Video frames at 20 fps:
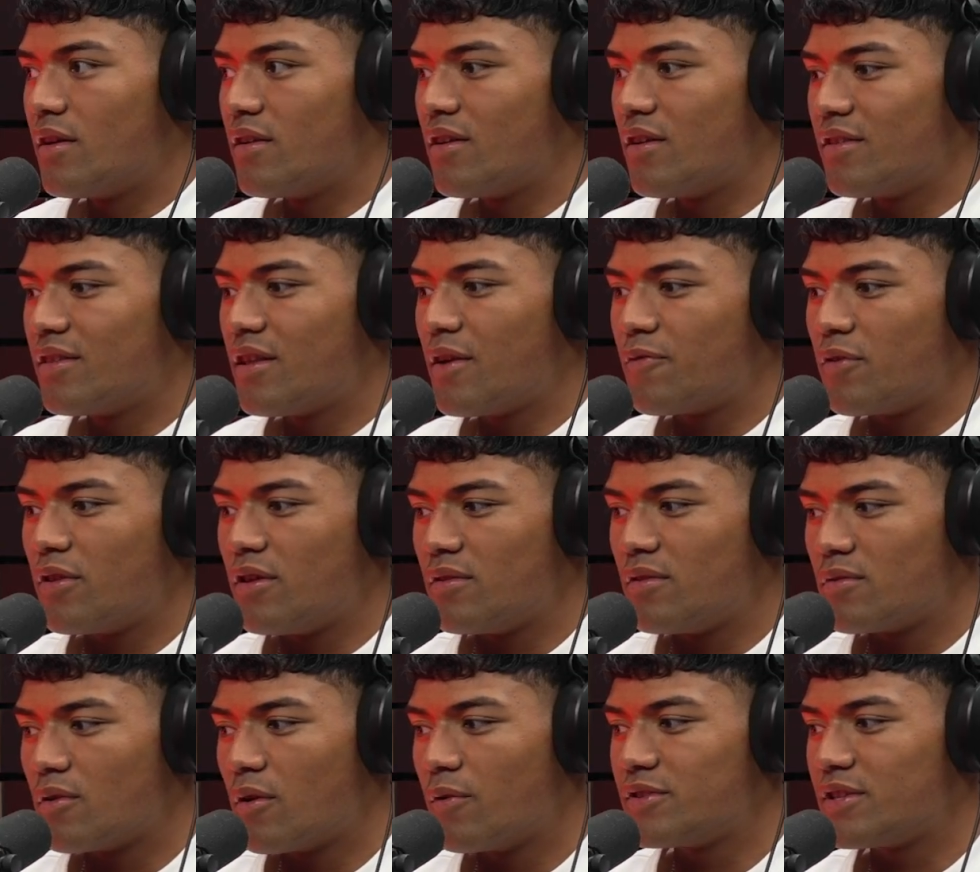no, definitely.
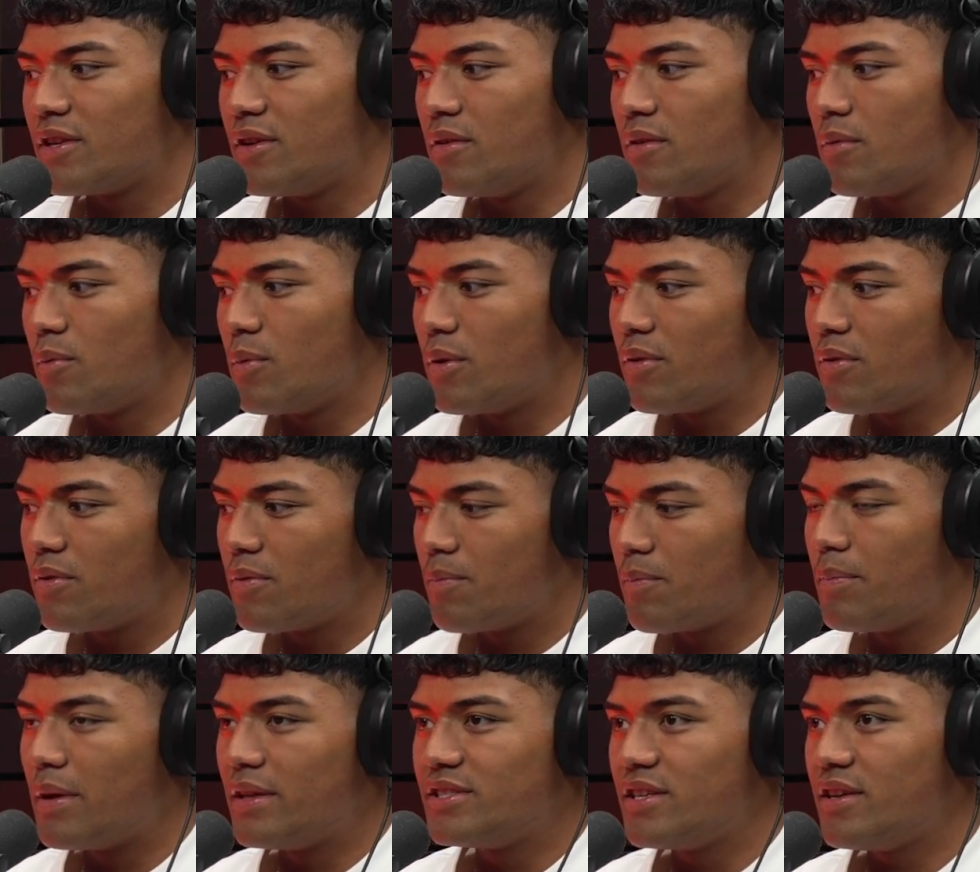Obviously with
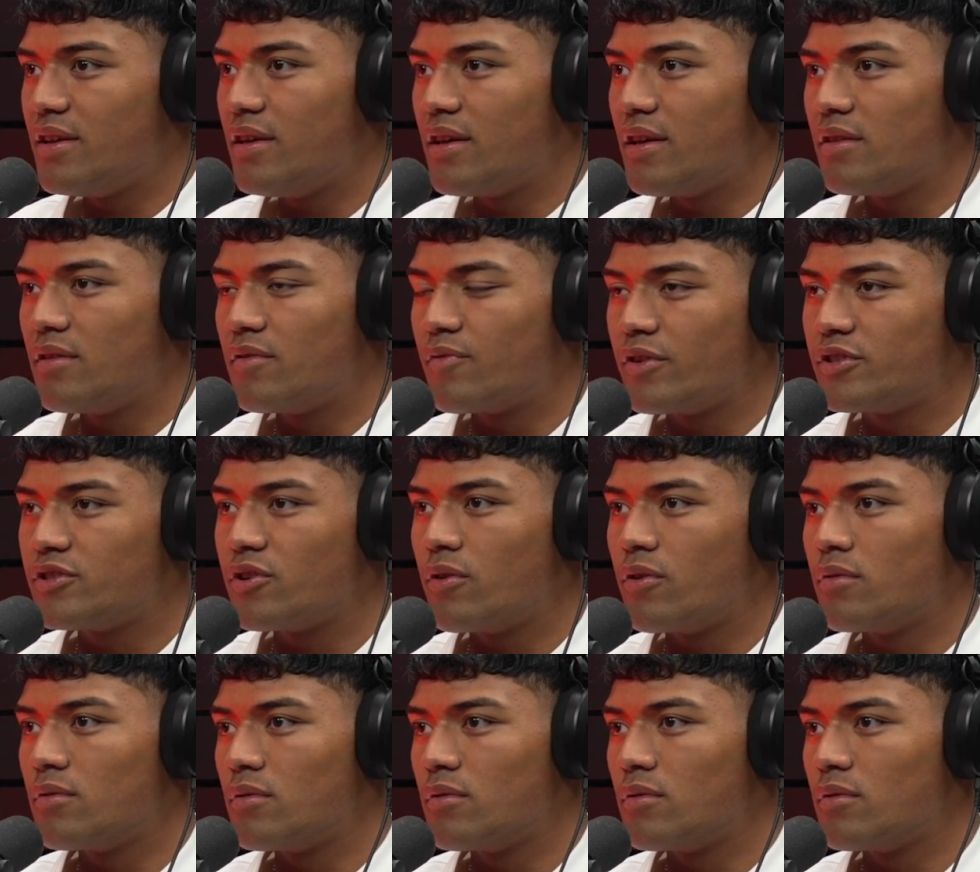Benji and Richo,